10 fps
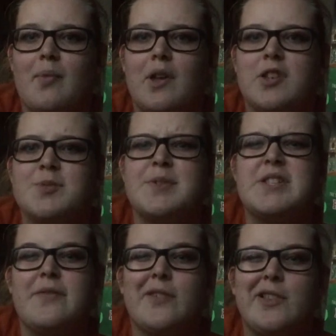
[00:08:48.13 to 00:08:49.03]

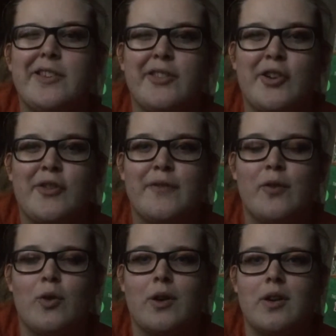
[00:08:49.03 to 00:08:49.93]
specifically look
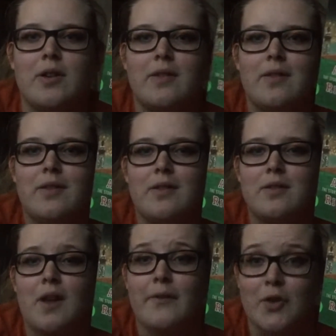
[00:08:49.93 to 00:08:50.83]
for
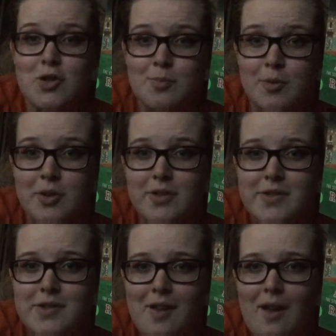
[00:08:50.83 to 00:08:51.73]
diverse books,